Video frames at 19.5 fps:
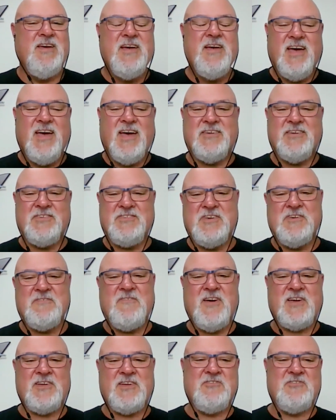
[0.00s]
and I'll see if
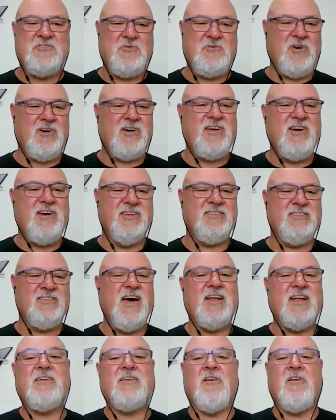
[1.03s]
I can shortcut
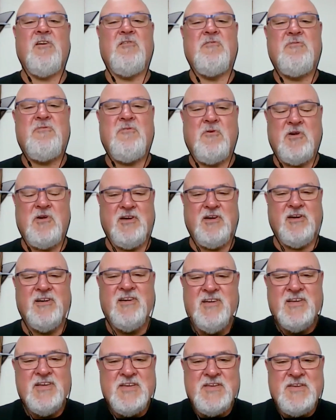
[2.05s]
that curve for you.
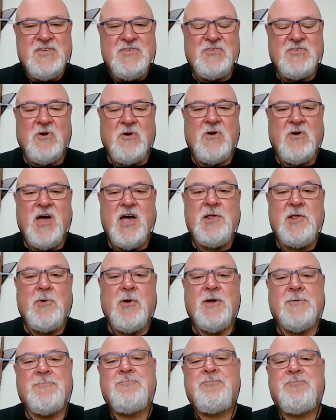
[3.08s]
So
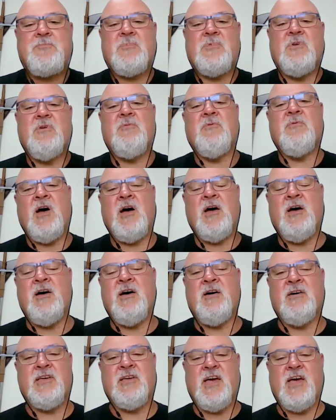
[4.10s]
anyway,
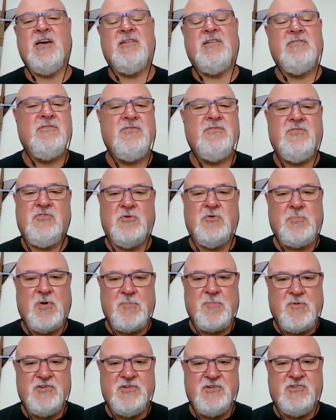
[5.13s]
again, super
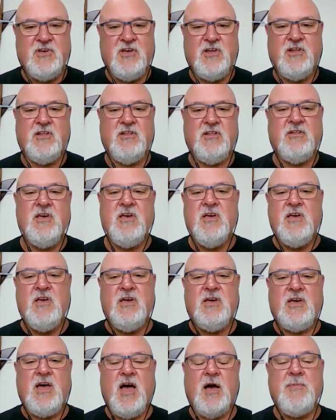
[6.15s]
appreciated.
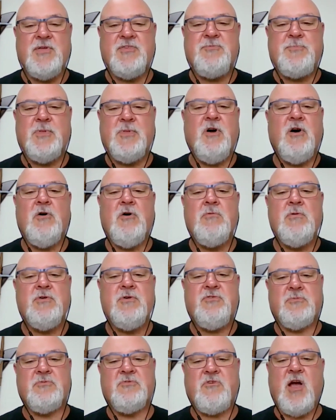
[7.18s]
Comments below,
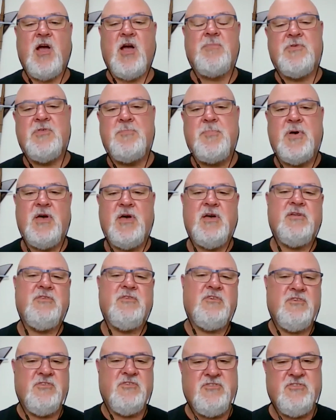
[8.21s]
subscribe to the
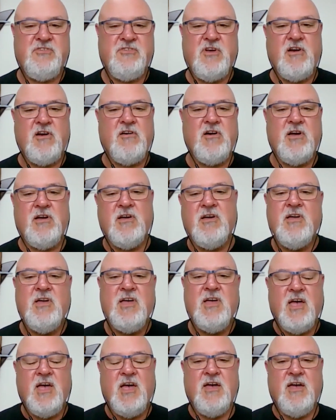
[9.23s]
page, share it,
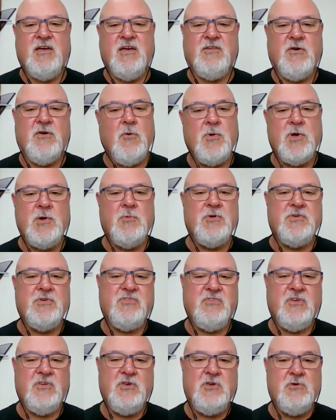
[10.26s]
and we will
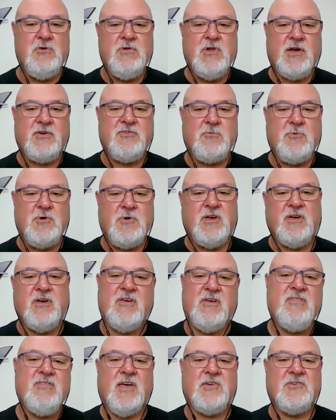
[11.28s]
see you next week.
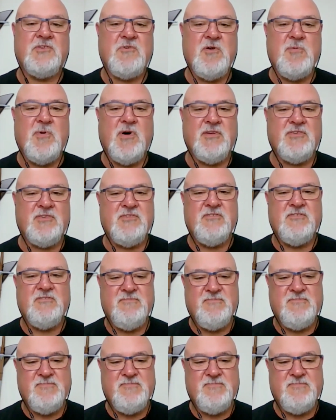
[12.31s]
Thanks very much.